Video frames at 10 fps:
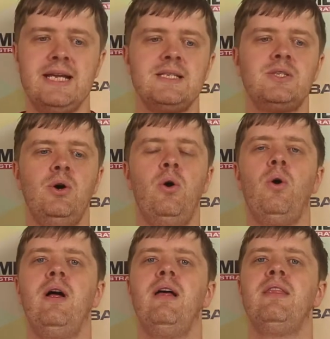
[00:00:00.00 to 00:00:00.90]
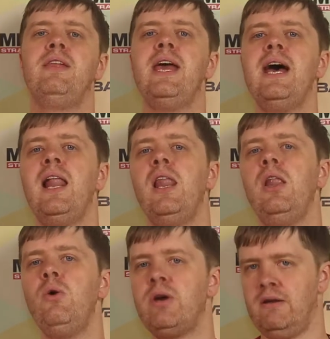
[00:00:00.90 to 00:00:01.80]
So they are
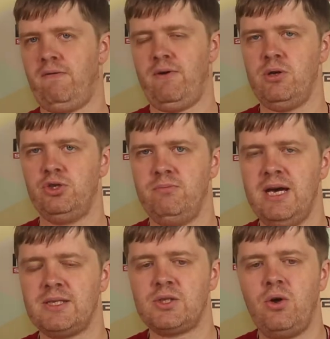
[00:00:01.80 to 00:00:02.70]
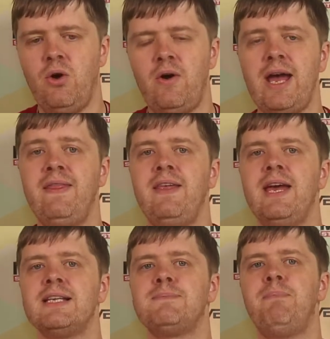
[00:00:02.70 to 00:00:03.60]
looking for your GMAT score and
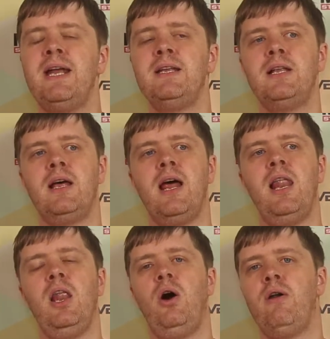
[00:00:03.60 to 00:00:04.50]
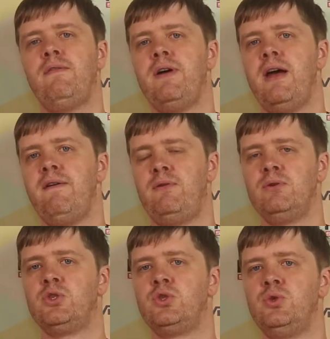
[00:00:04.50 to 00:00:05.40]
they are spending a lot of efforts